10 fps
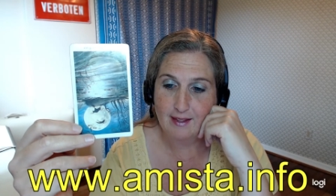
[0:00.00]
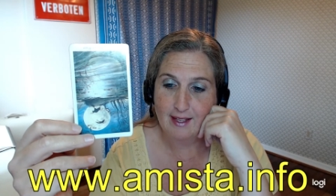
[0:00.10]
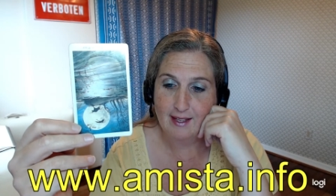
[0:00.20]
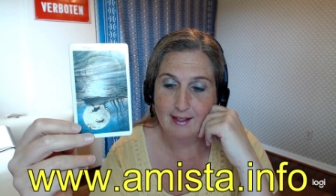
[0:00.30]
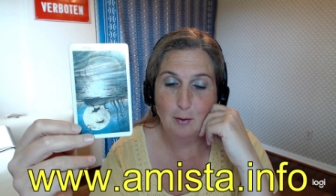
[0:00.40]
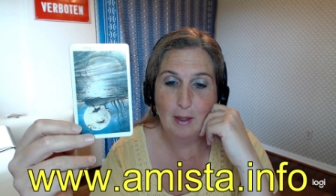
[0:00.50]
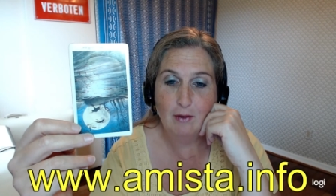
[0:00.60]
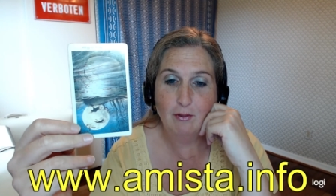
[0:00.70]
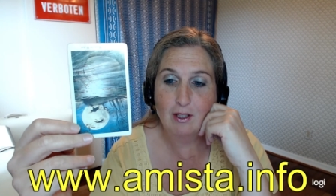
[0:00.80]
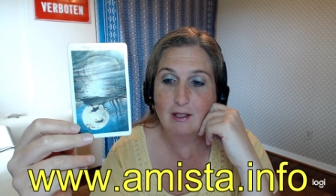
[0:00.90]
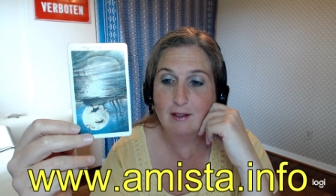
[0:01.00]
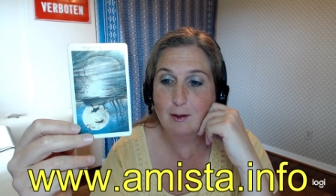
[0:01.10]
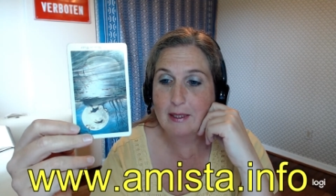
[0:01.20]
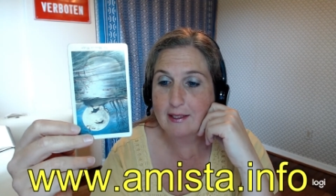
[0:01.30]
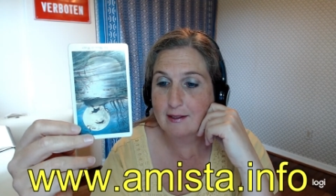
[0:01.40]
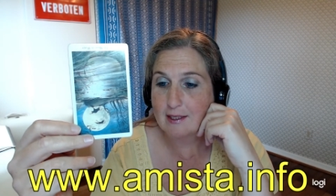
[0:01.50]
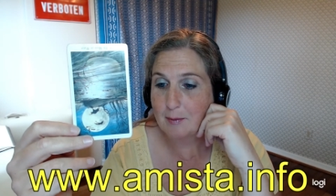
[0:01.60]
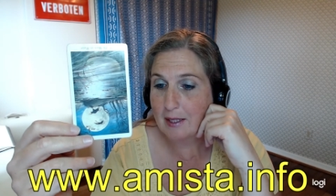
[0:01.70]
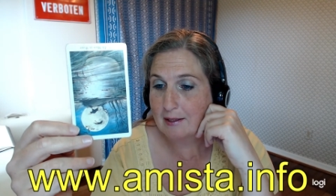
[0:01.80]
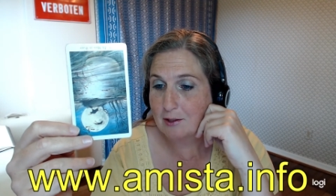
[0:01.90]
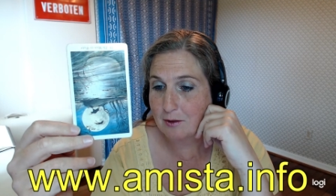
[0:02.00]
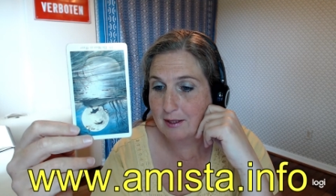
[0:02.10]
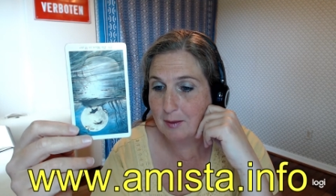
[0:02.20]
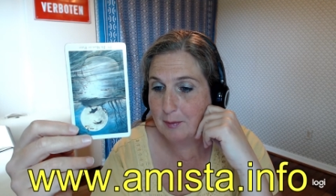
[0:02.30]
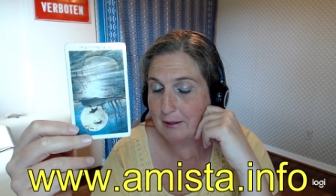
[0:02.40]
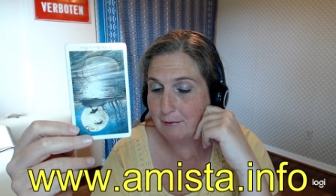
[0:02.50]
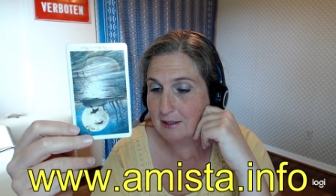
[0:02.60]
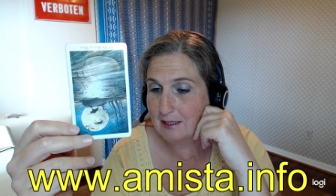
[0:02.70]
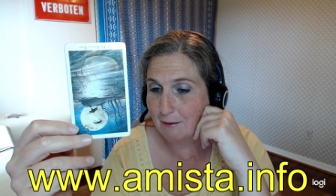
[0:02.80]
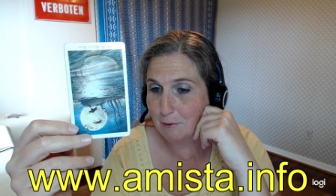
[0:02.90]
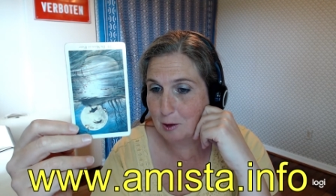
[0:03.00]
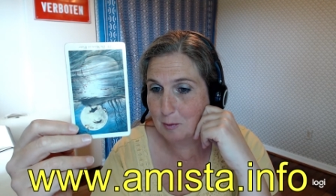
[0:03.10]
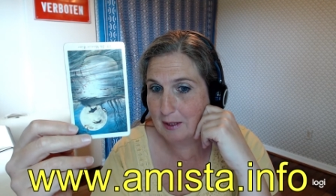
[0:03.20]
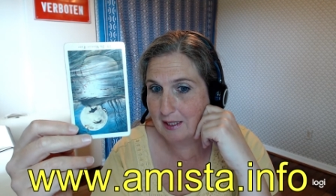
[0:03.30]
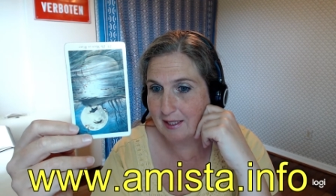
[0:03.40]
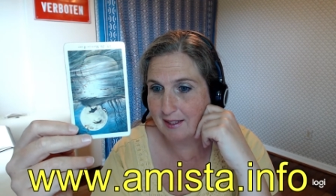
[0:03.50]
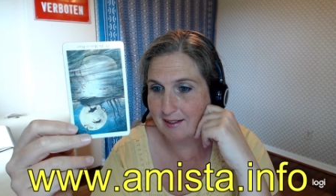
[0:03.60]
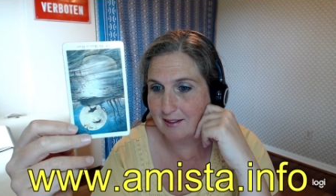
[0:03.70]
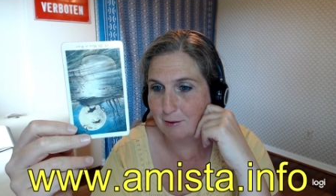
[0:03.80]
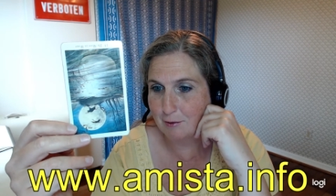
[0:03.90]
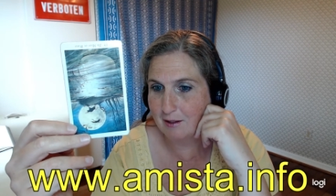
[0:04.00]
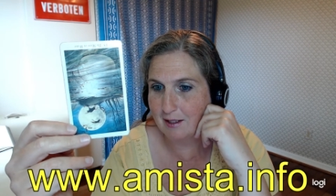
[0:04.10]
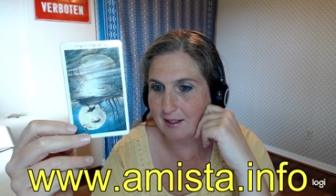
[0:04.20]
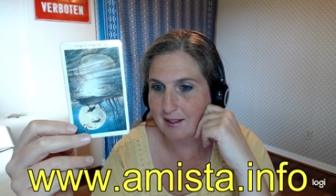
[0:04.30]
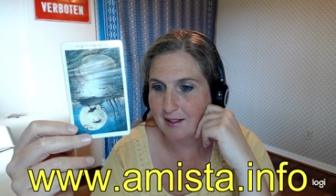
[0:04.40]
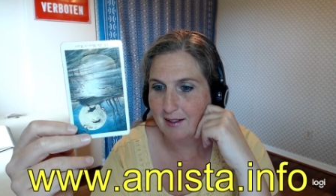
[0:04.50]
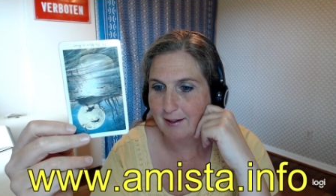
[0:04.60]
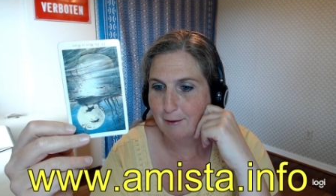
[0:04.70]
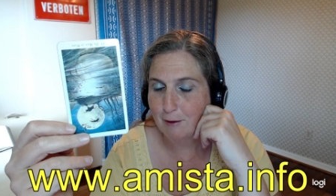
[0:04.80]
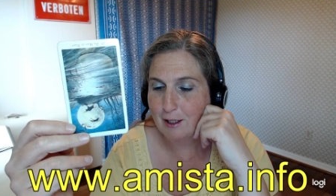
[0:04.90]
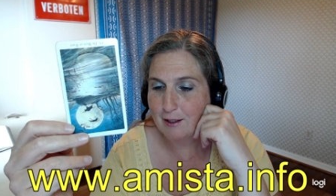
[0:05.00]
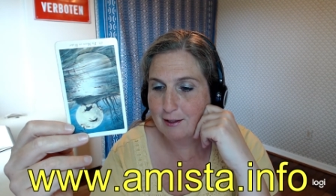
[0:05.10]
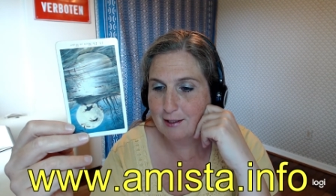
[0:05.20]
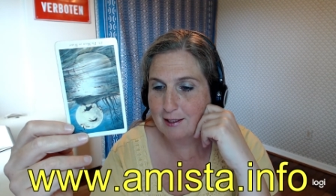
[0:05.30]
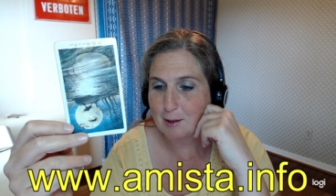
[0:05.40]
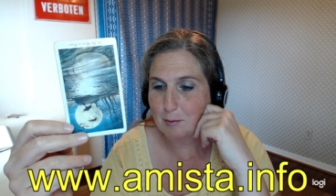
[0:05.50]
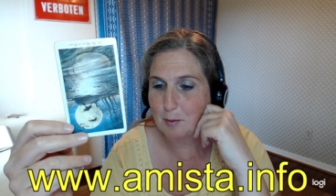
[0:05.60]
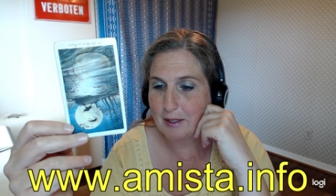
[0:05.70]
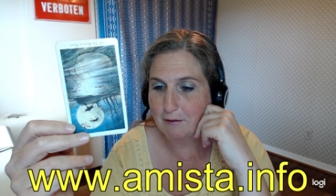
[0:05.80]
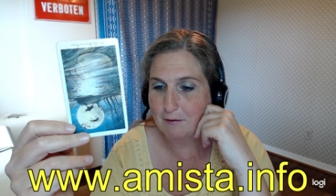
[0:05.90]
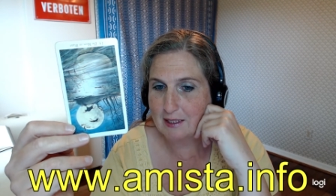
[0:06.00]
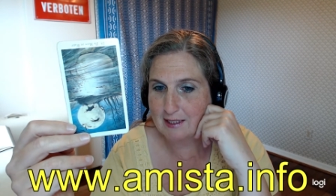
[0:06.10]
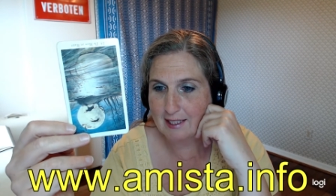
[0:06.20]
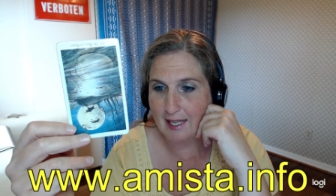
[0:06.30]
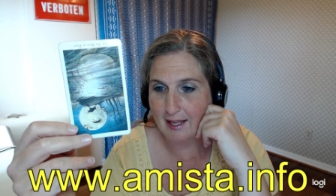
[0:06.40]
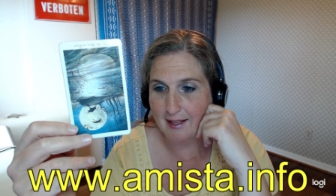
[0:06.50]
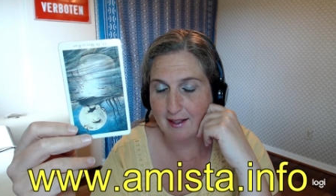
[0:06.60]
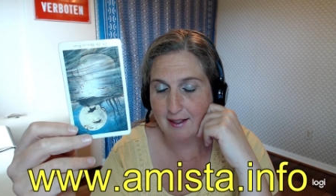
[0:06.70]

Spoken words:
And you may feel a little bit guilty about enjoying the benefits at first, but these are very real and tangible benefits that